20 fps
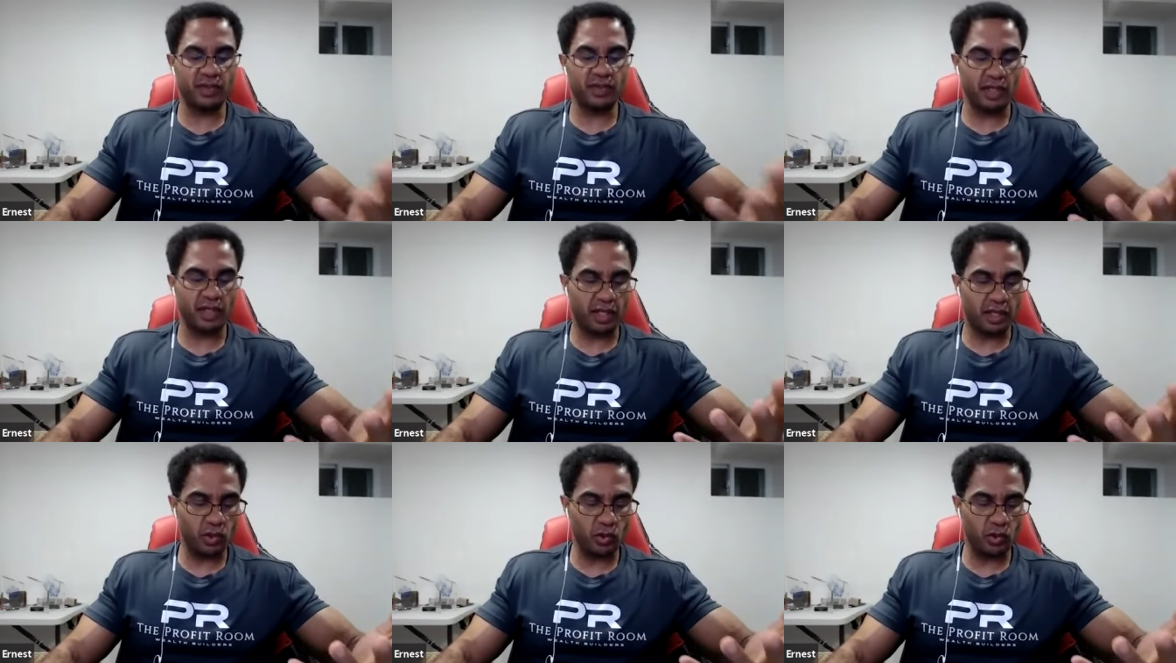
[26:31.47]
and
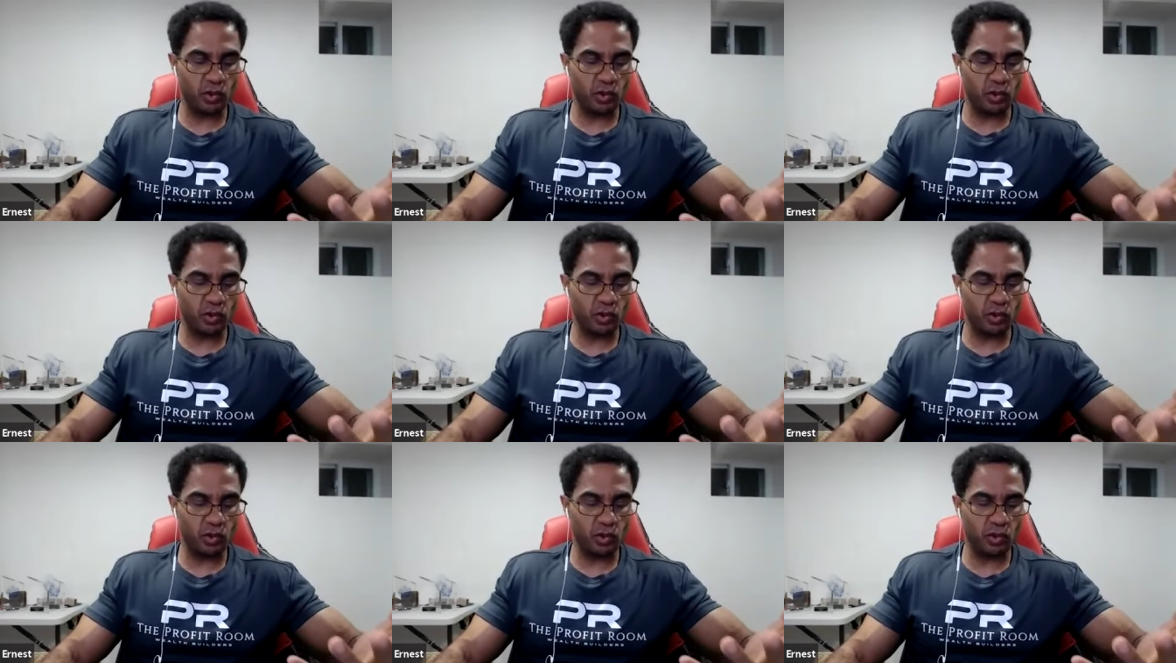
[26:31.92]
that's been
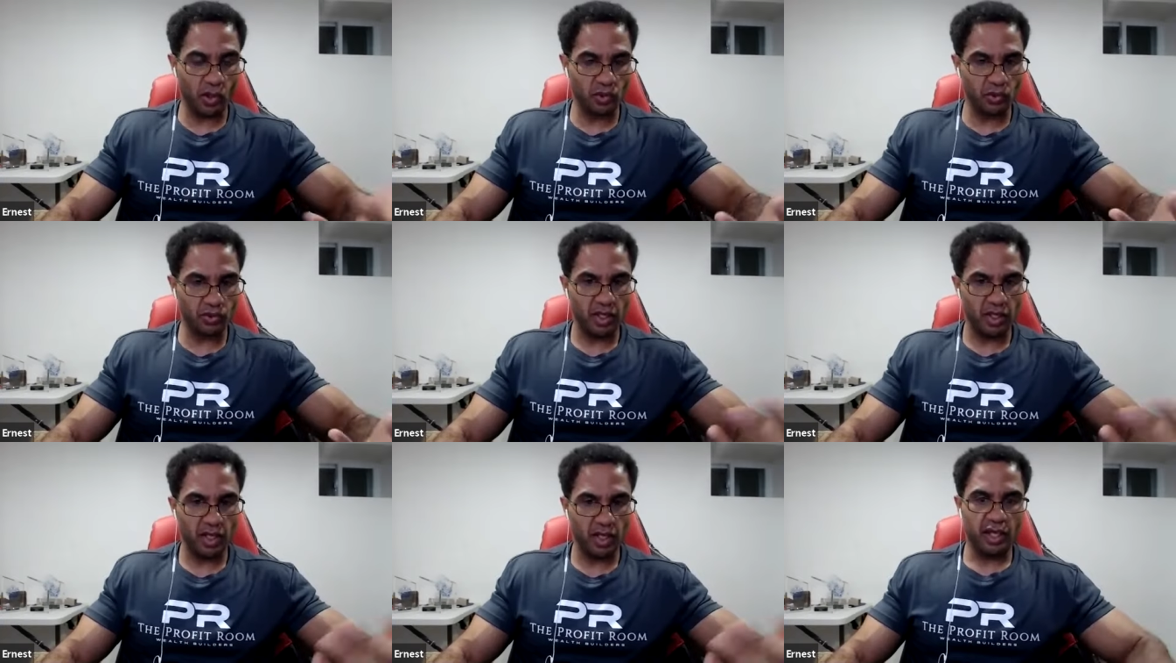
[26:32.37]
our whole
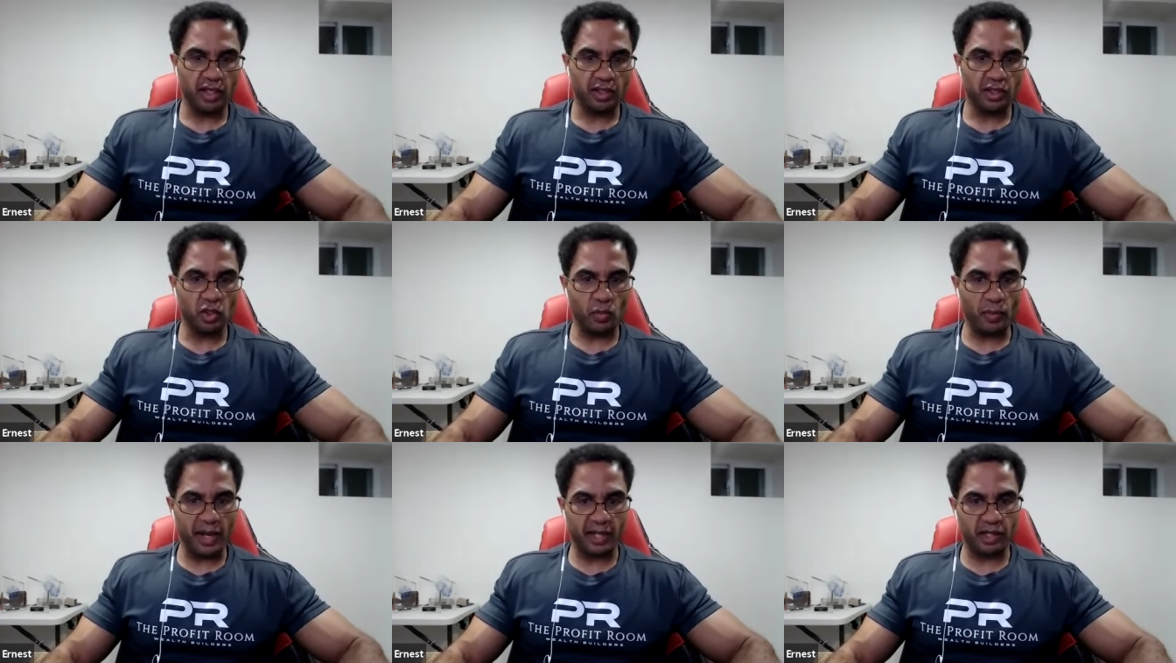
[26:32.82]

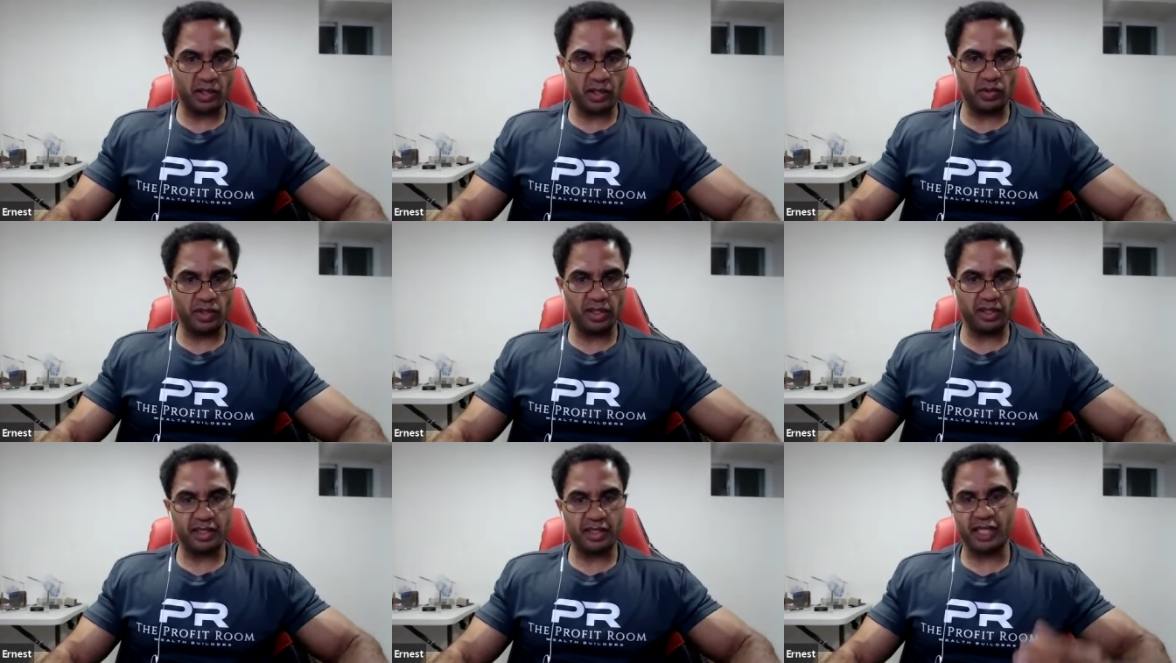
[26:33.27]
goal no
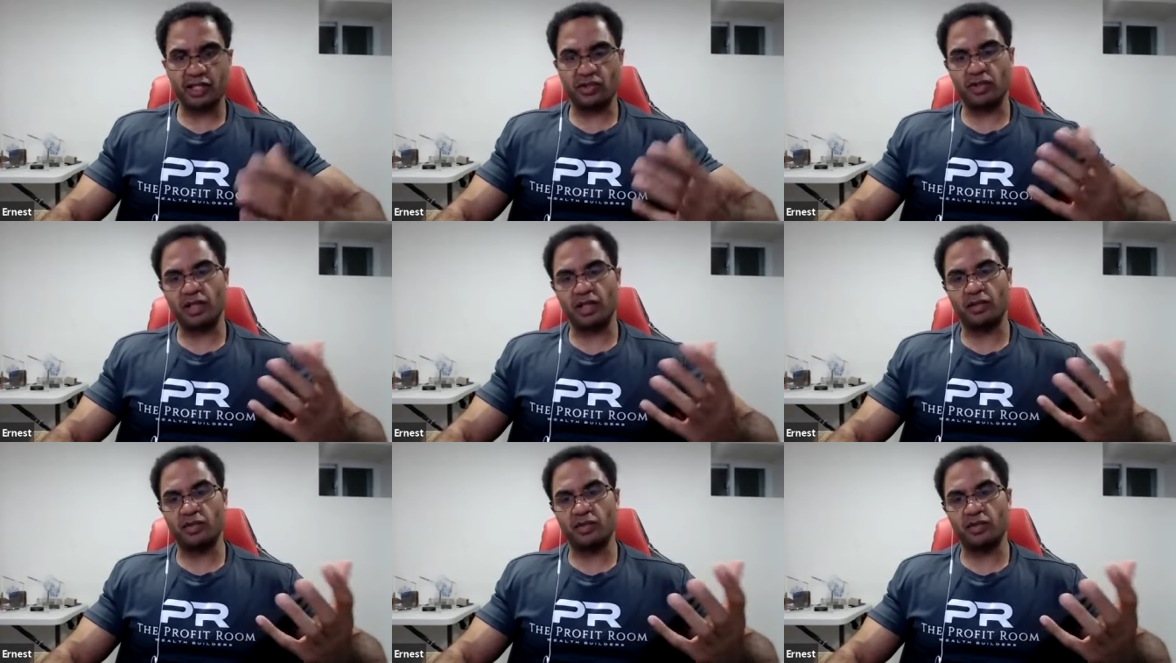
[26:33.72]
matter what.